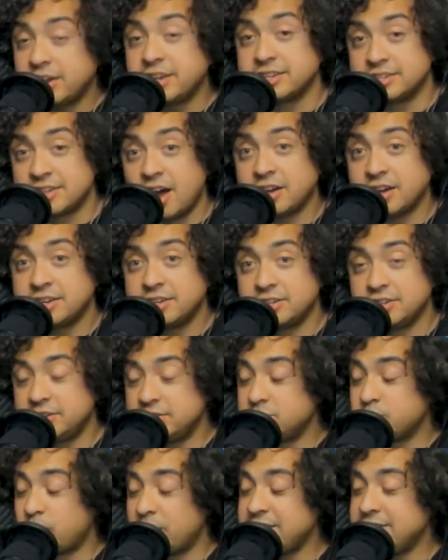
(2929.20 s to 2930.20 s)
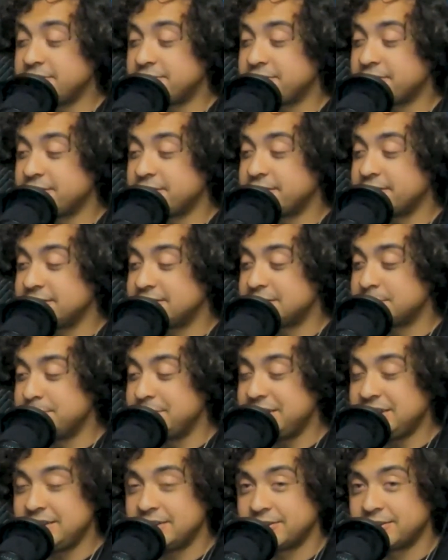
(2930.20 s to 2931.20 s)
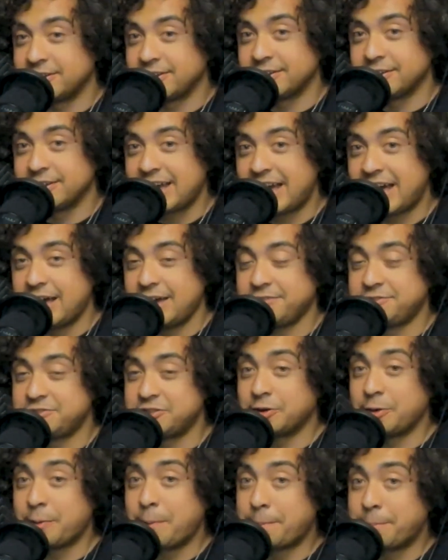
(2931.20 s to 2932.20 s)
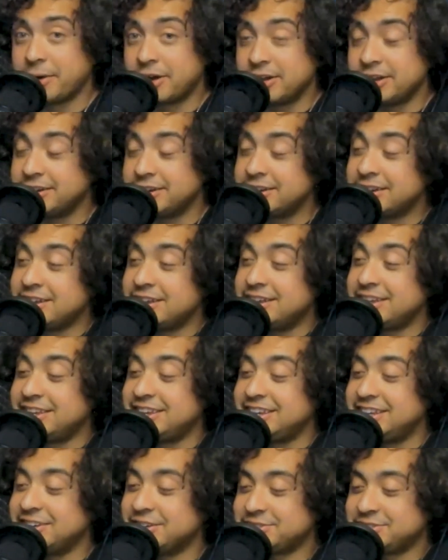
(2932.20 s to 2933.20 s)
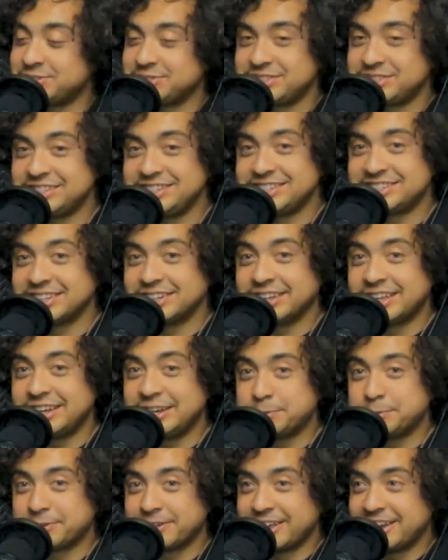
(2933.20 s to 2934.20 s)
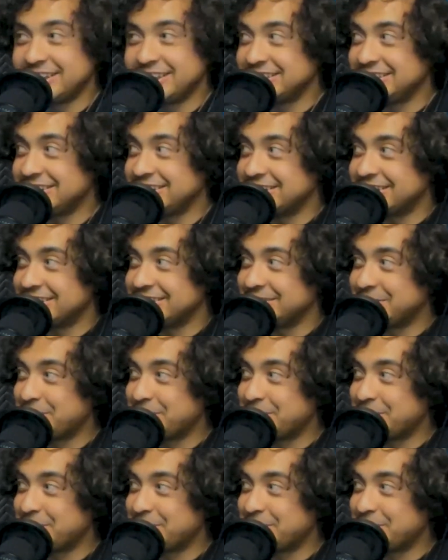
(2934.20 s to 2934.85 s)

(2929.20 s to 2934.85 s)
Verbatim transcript: talking. He's waiting for to meet her after, but he also sees the lady playing the uh,